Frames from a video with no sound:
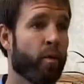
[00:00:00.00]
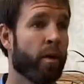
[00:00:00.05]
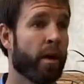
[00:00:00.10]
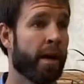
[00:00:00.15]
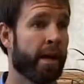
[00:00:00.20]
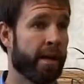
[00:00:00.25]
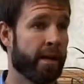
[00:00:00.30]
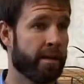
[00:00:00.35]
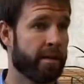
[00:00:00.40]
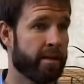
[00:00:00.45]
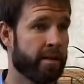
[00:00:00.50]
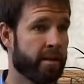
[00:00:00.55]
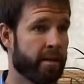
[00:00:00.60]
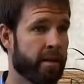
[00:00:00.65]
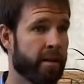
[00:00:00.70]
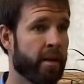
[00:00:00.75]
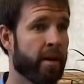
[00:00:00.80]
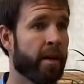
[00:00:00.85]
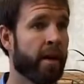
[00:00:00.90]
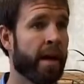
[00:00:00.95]
Right.
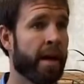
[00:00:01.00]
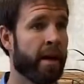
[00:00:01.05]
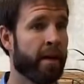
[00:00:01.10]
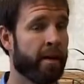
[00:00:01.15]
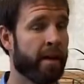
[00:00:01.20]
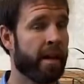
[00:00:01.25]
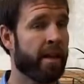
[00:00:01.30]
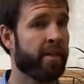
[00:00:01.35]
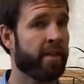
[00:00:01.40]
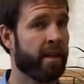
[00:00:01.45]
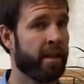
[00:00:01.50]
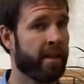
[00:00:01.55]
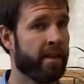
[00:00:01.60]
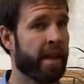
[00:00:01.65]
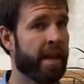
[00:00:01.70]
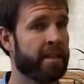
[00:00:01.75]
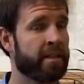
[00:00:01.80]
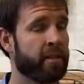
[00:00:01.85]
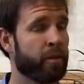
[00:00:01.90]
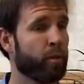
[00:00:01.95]
And the,
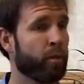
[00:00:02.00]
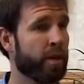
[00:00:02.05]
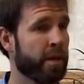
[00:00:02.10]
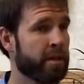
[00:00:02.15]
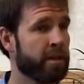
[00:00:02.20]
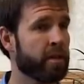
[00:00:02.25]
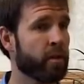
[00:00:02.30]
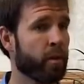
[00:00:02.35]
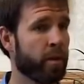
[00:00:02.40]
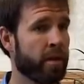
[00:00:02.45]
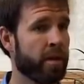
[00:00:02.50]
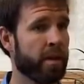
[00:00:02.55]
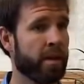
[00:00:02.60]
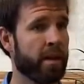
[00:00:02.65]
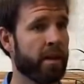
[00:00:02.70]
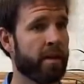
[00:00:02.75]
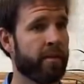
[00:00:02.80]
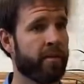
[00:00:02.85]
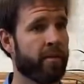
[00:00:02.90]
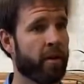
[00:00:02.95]
that's a risk with
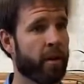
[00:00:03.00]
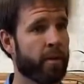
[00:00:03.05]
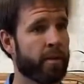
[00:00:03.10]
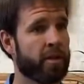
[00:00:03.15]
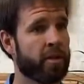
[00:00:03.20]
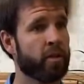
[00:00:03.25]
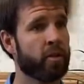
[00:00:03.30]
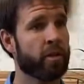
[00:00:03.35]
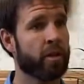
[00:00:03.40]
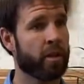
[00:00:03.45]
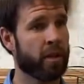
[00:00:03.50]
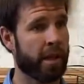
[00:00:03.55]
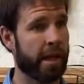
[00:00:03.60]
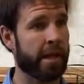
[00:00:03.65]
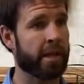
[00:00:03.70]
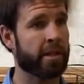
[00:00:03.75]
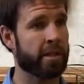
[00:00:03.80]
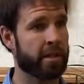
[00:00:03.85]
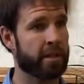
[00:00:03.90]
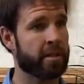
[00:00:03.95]
the pharmaceutical
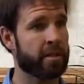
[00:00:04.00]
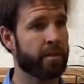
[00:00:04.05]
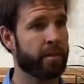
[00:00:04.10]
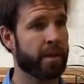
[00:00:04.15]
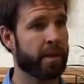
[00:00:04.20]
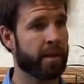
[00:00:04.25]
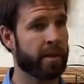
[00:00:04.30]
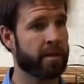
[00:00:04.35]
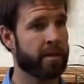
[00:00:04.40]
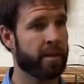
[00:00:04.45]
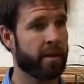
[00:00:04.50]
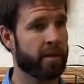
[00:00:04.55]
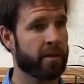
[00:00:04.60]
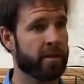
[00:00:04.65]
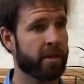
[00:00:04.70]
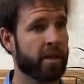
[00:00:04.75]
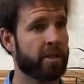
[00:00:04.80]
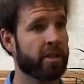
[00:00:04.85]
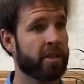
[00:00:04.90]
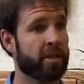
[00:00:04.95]
agents because they're oh.
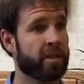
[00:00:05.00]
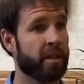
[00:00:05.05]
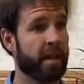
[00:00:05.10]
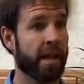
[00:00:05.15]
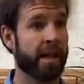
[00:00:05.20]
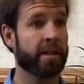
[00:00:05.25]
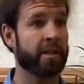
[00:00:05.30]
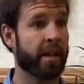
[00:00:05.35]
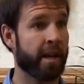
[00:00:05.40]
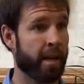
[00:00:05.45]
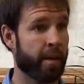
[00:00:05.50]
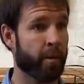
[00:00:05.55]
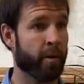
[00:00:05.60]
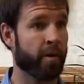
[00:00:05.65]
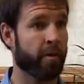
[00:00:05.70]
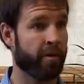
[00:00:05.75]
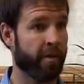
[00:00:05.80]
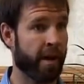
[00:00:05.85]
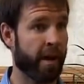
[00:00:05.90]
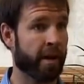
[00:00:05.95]
such a oh.
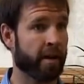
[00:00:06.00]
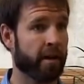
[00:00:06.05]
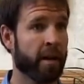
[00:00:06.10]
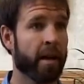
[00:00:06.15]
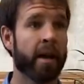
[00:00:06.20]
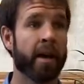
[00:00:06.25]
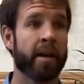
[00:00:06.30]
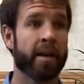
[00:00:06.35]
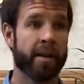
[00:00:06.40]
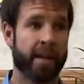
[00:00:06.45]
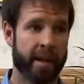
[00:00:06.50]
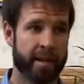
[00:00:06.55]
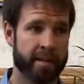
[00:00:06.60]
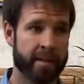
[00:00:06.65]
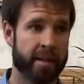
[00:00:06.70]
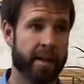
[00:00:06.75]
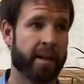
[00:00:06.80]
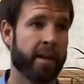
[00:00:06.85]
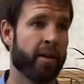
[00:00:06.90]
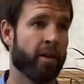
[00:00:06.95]
sledgehammer effect.
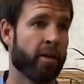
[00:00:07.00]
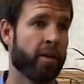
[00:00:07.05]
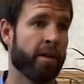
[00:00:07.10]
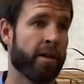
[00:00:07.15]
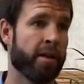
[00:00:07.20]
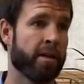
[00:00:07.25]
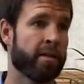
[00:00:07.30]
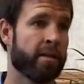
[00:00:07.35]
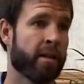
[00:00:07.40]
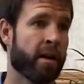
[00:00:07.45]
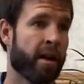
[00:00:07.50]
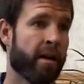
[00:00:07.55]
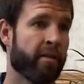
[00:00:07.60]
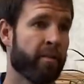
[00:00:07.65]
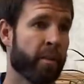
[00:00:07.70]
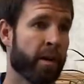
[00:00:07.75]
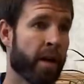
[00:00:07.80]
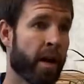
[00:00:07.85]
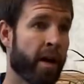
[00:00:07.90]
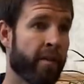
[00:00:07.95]
Yes, they kill the yeast off,
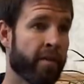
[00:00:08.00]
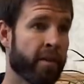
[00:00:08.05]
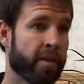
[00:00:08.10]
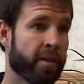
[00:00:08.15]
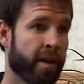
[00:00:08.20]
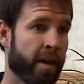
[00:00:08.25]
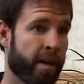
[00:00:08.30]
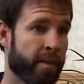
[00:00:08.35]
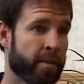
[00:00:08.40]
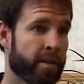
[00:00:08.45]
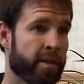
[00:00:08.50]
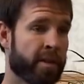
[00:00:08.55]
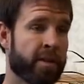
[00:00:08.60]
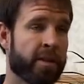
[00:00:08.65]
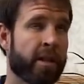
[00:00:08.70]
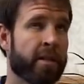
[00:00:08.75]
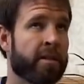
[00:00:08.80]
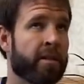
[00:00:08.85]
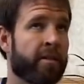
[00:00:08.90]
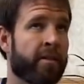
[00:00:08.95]
but oftentimes in
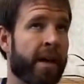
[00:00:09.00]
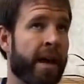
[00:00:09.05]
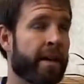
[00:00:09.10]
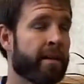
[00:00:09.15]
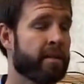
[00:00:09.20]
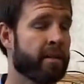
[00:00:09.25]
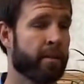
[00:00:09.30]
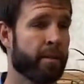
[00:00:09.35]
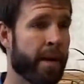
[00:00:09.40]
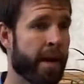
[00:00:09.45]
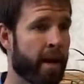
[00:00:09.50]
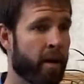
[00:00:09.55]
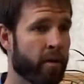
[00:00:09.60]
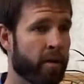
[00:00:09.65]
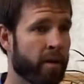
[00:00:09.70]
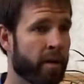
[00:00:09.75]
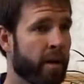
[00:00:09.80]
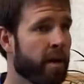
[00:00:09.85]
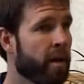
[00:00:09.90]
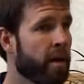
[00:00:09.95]
such a vast
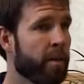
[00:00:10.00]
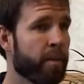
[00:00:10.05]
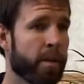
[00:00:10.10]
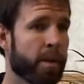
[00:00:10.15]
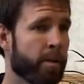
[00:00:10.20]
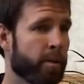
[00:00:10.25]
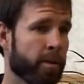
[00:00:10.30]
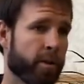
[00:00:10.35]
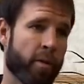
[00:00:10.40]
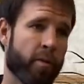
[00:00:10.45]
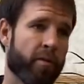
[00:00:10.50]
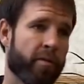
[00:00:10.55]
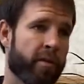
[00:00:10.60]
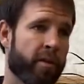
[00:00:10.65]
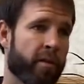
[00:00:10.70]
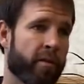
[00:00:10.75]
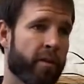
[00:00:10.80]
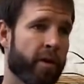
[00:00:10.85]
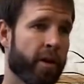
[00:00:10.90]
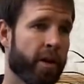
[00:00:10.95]
amount, people don't
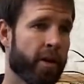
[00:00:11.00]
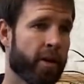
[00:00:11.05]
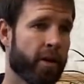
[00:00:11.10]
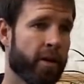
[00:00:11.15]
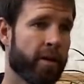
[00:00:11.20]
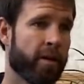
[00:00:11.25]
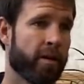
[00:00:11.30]
feel very good.